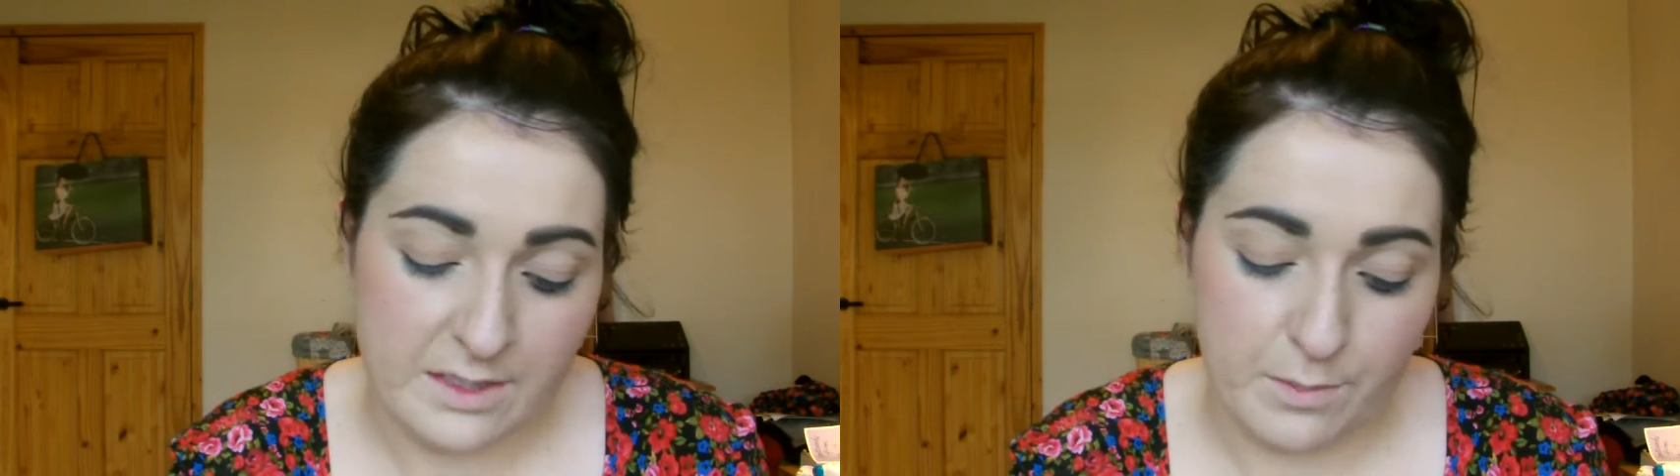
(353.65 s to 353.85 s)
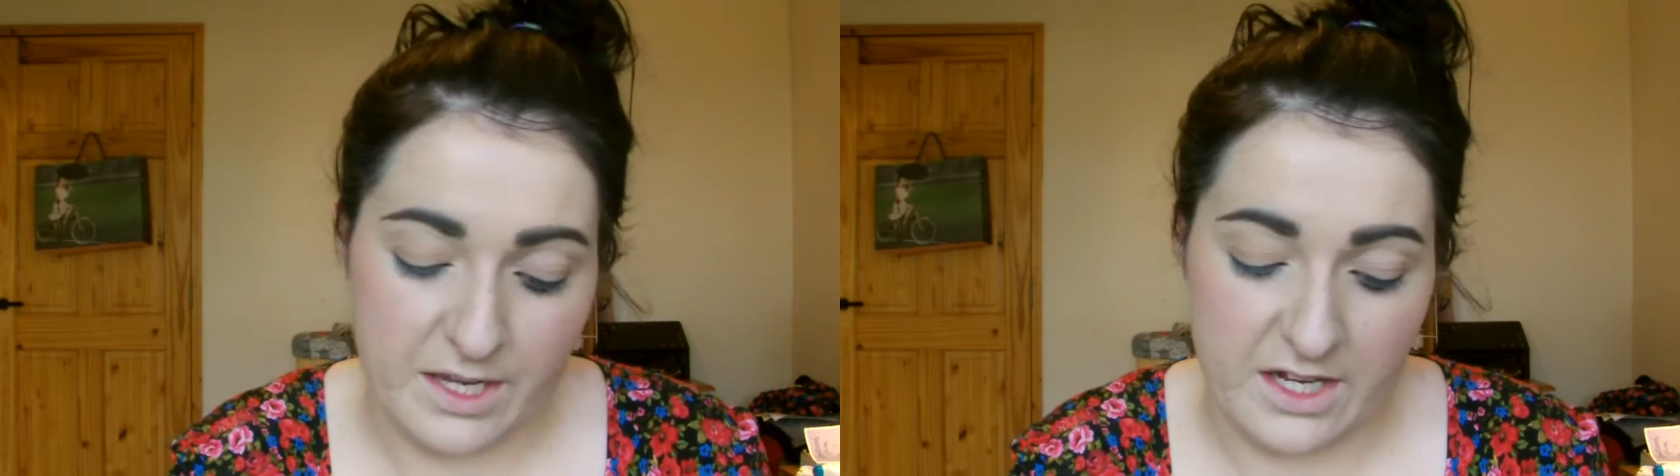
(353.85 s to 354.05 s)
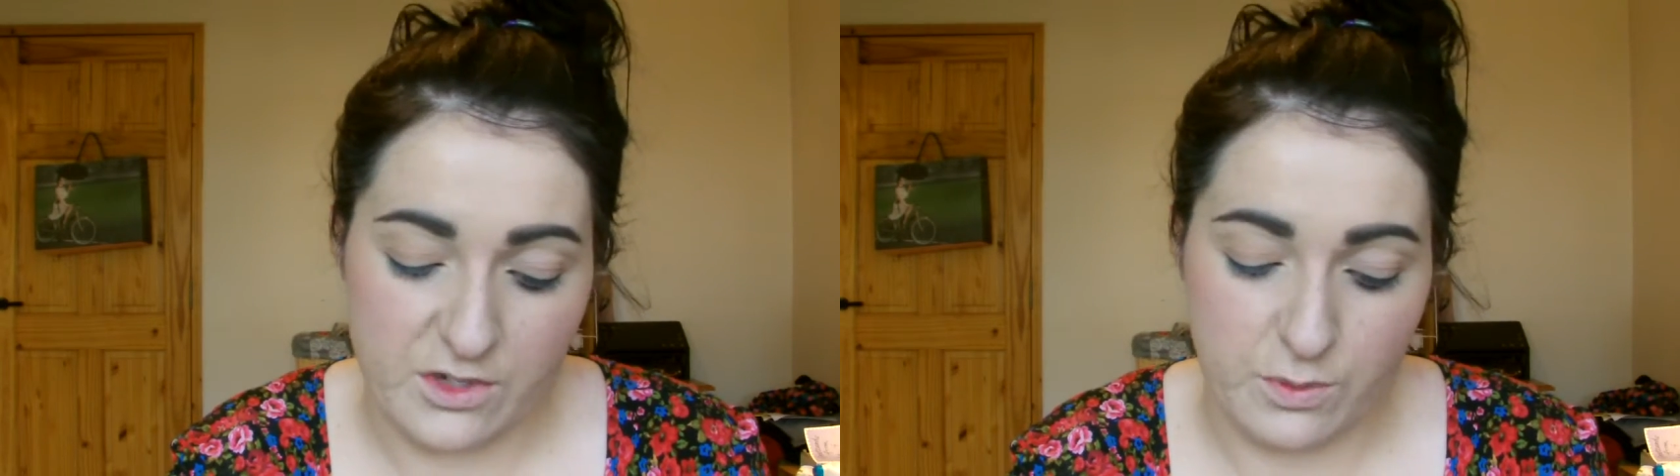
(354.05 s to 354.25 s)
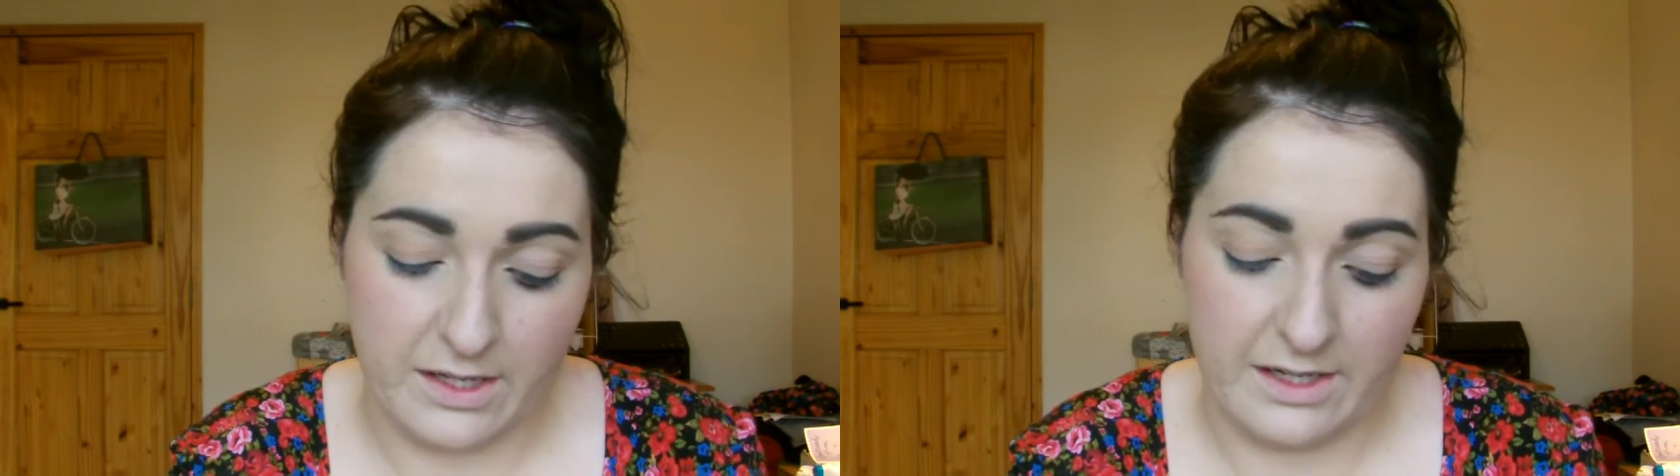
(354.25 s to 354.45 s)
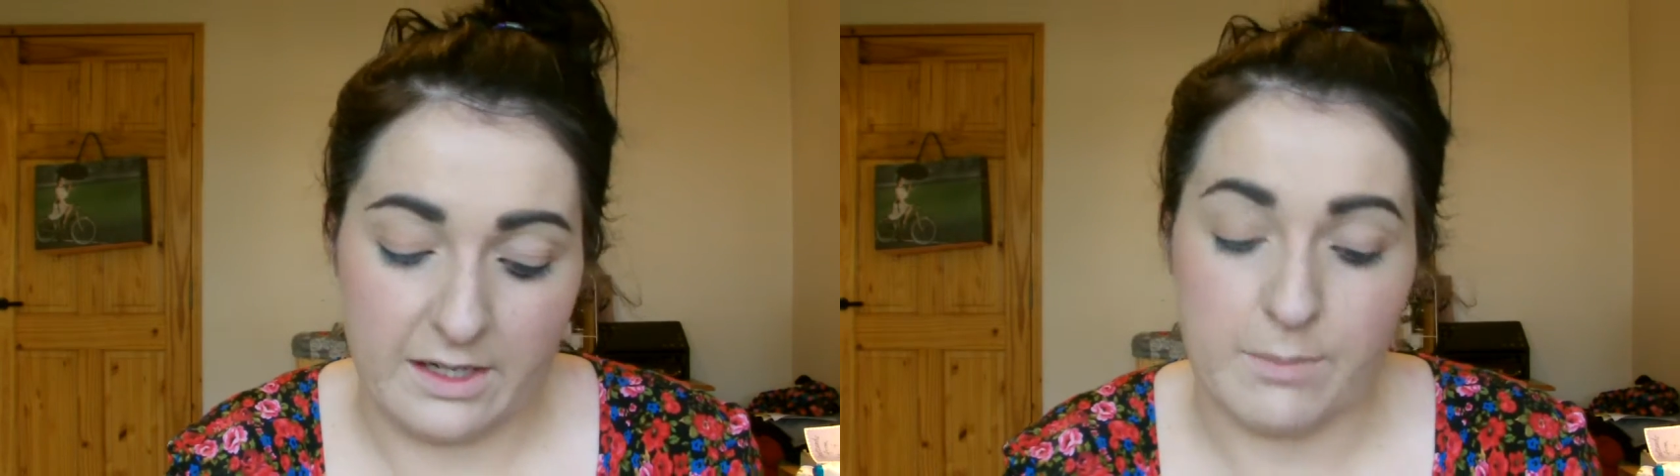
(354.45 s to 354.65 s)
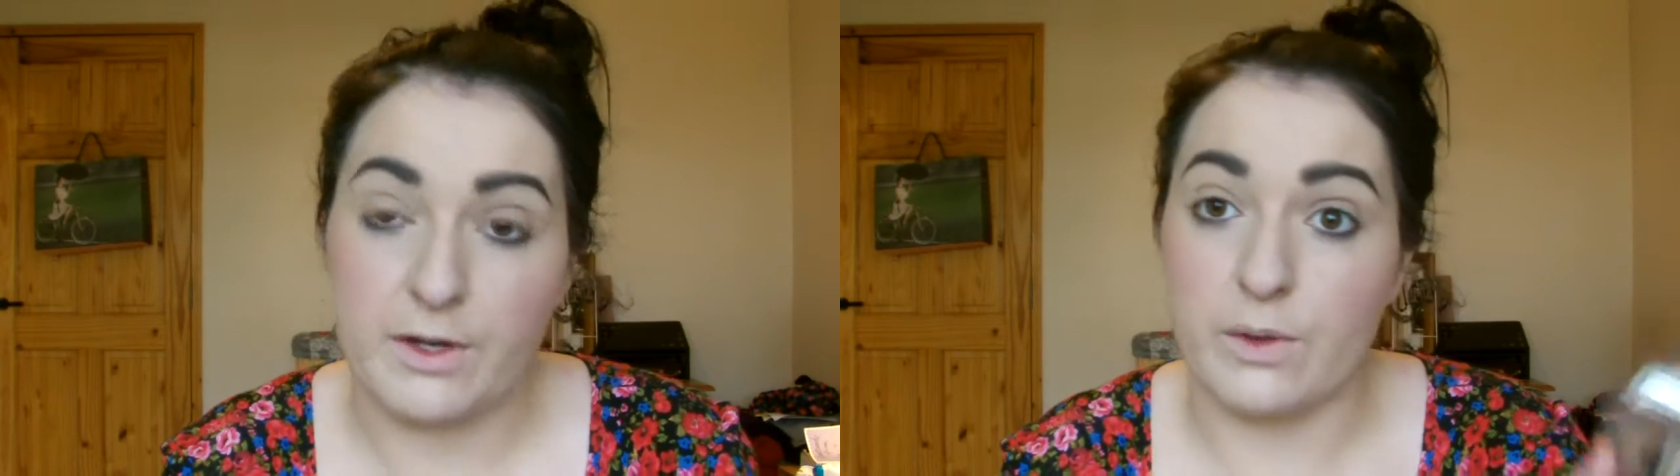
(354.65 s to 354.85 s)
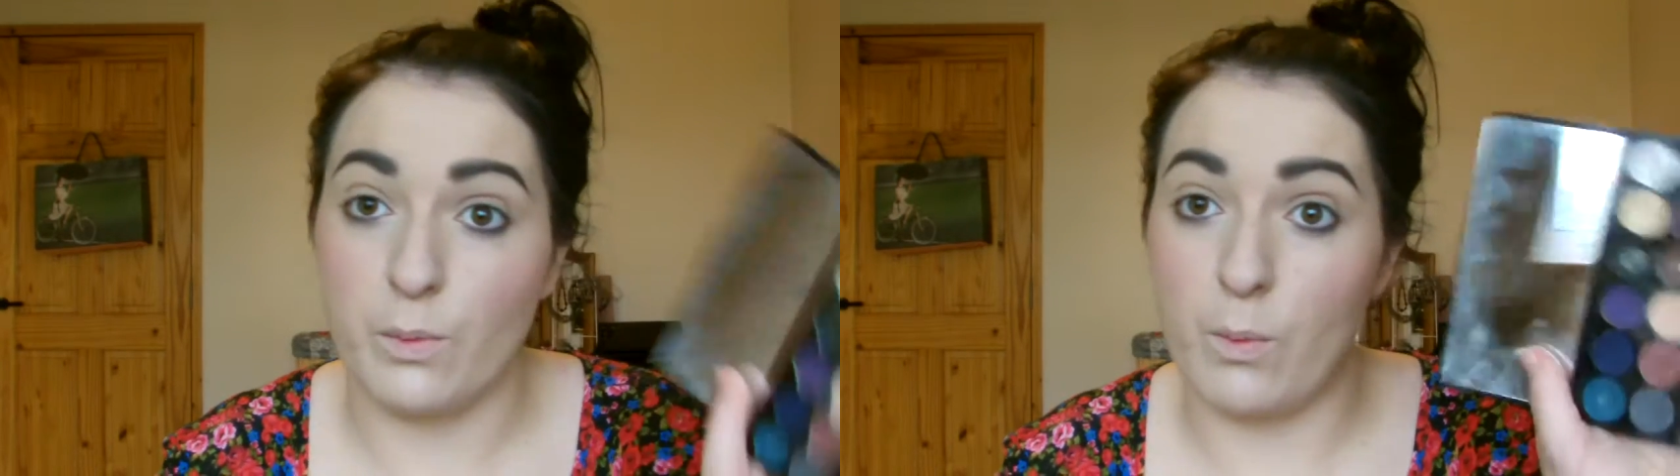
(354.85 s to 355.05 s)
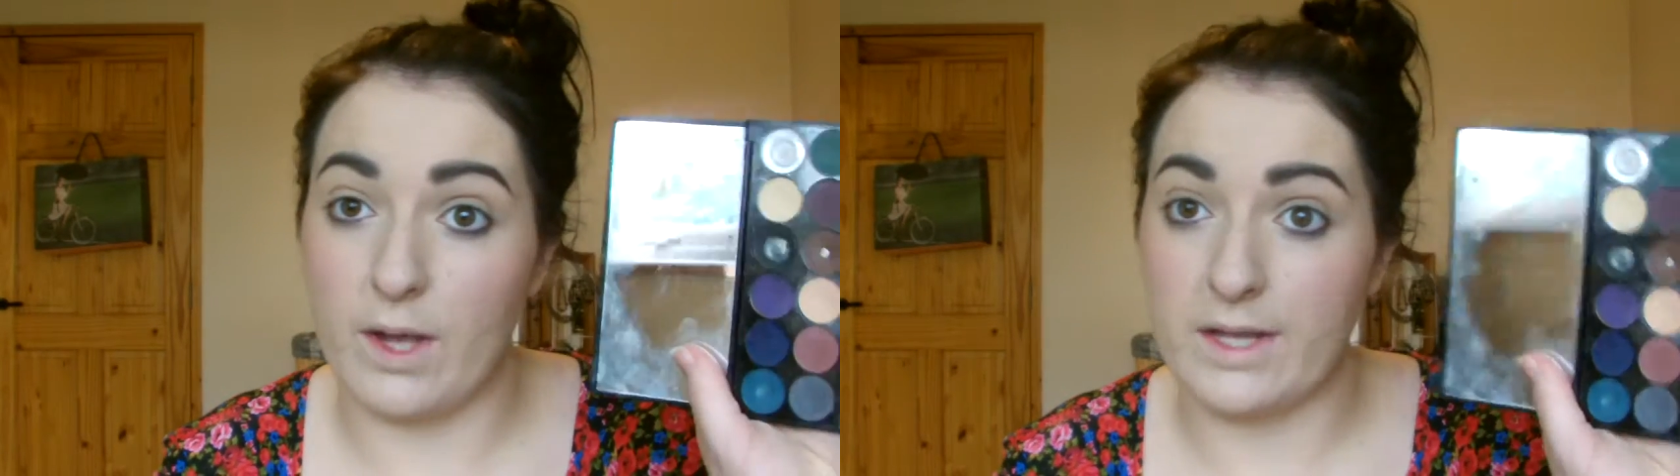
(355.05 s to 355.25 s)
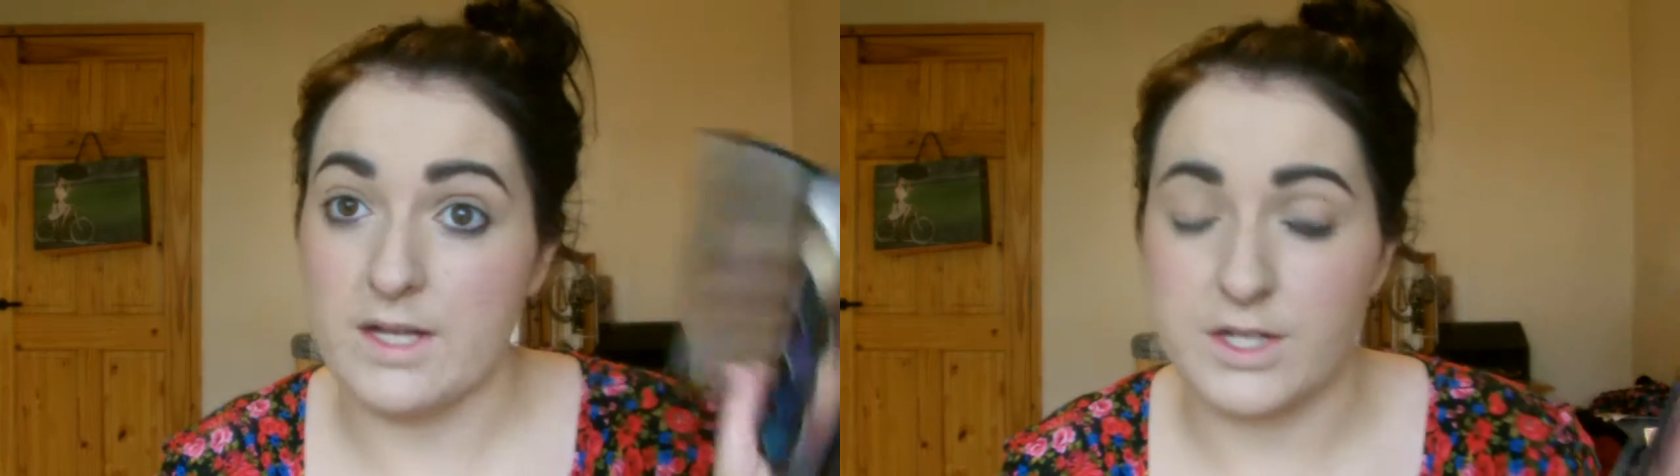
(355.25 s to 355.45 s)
the peach with a little bit of the white